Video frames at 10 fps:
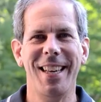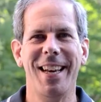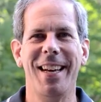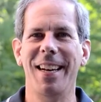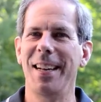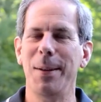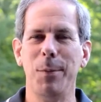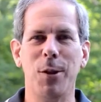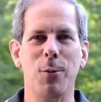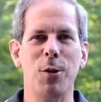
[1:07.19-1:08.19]

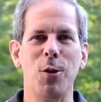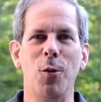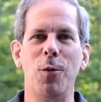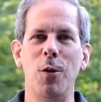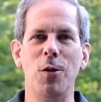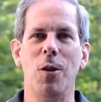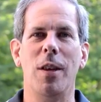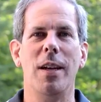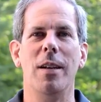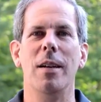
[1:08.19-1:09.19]
but there was no future
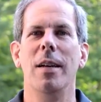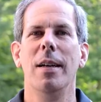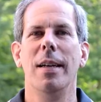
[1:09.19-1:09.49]
there